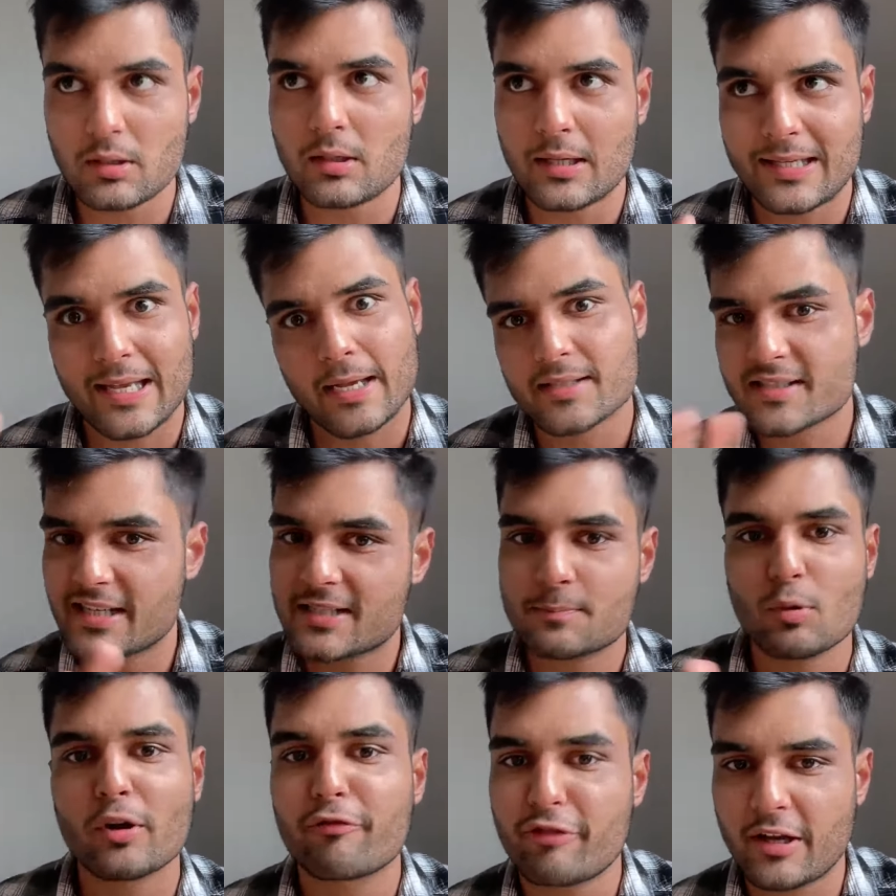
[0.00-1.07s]
yeah,
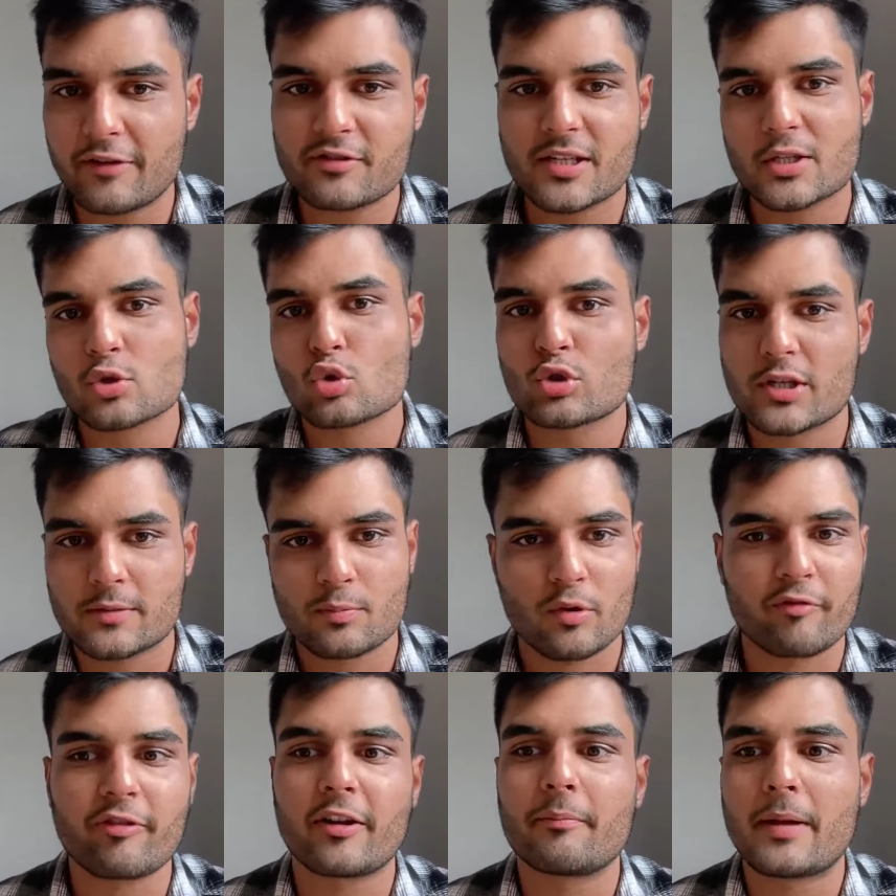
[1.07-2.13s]
6.5, 6 to
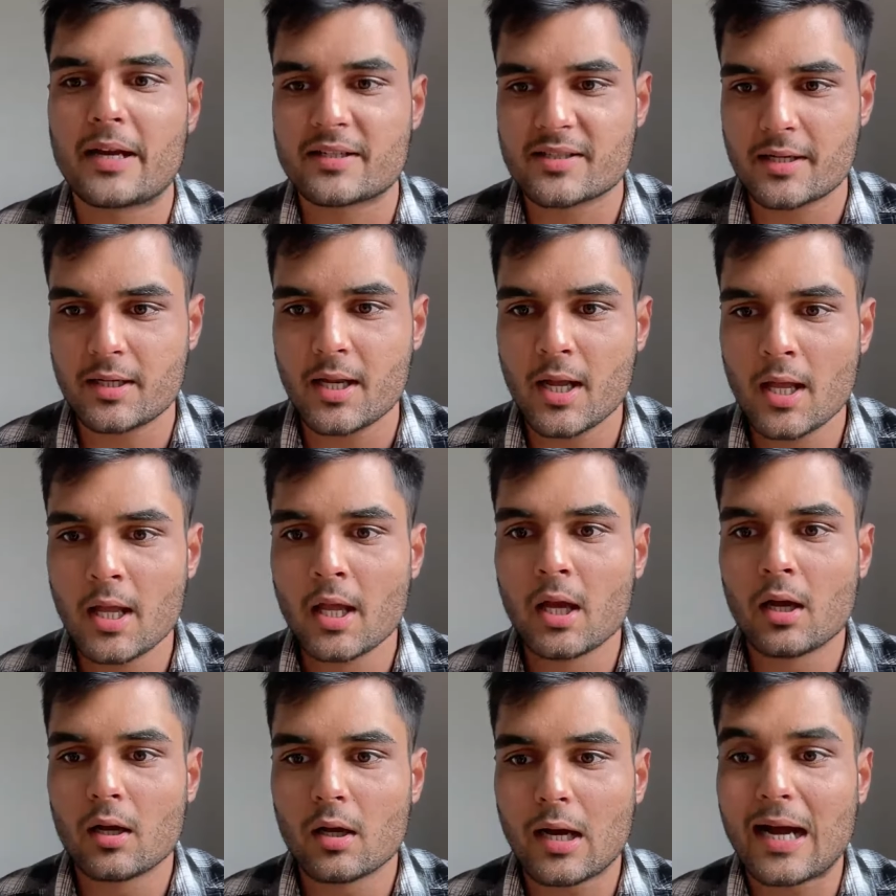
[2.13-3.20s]
6.5 bands in
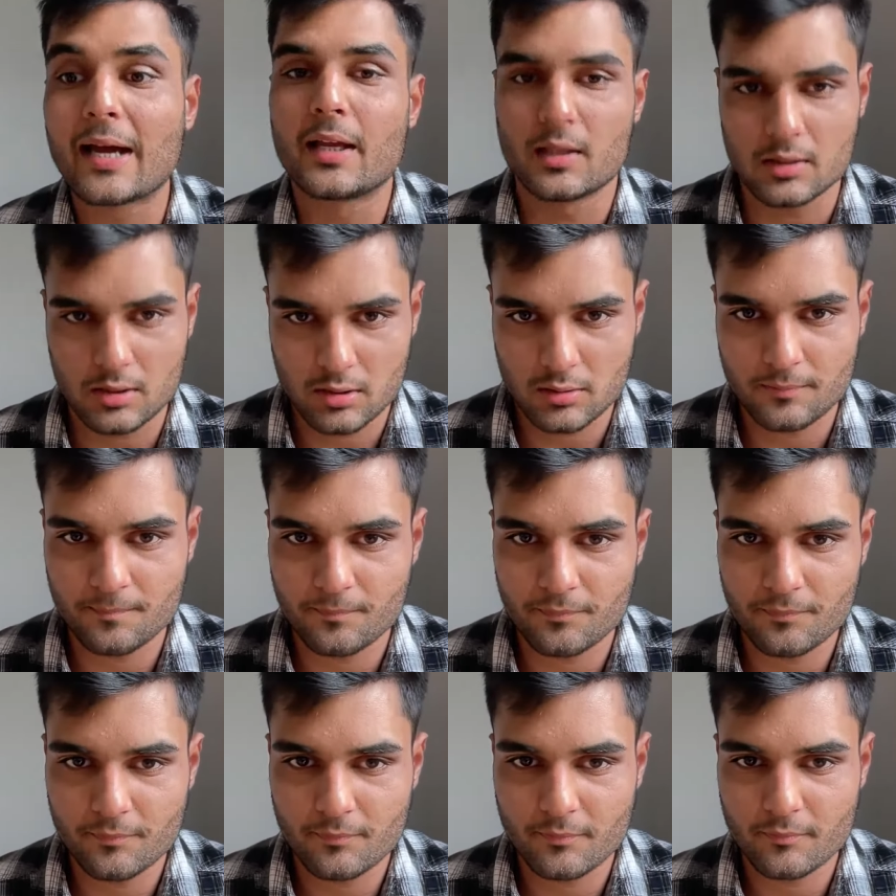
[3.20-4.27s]
IELTS.
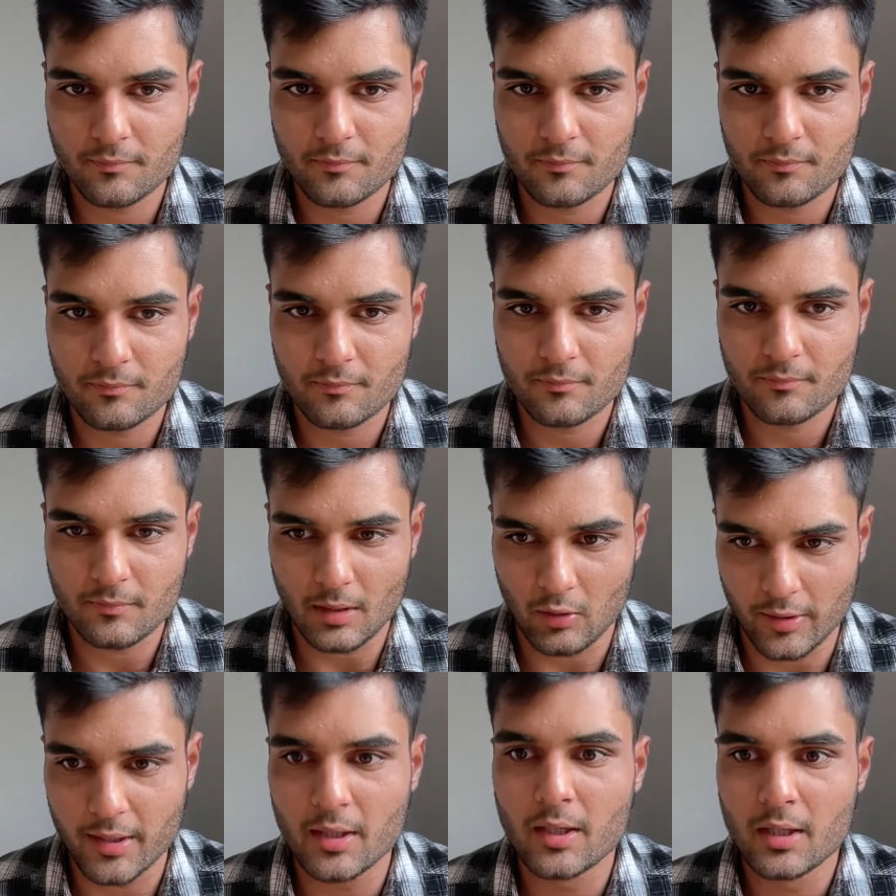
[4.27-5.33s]

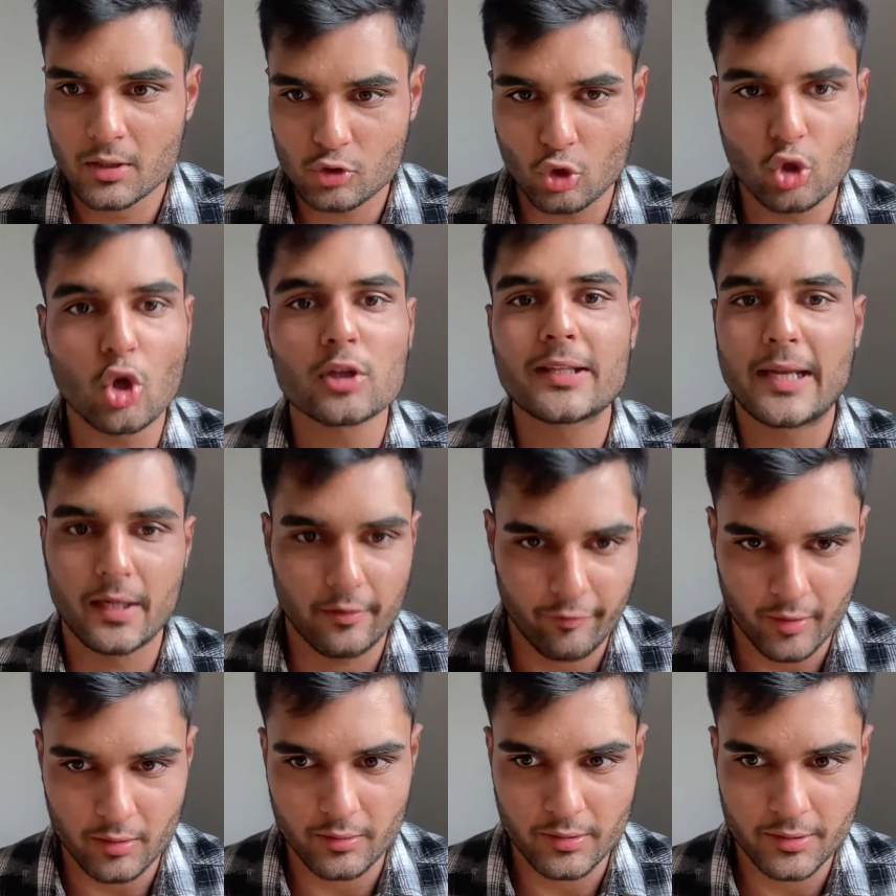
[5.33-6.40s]
Okay, so not that
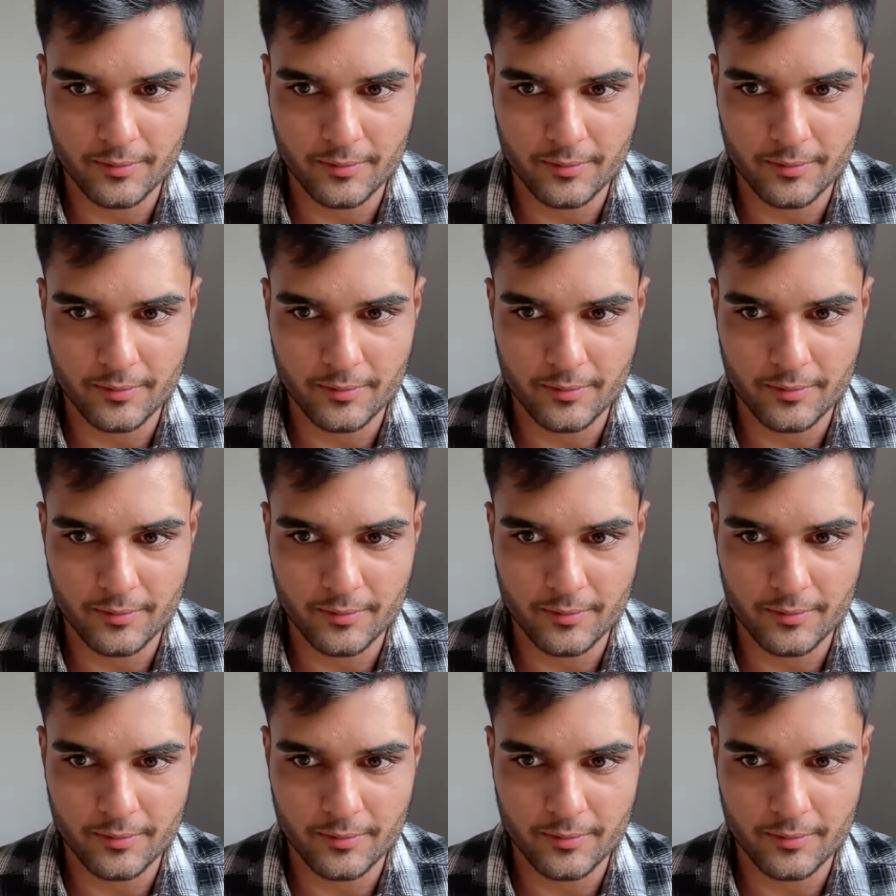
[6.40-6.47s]
difficult.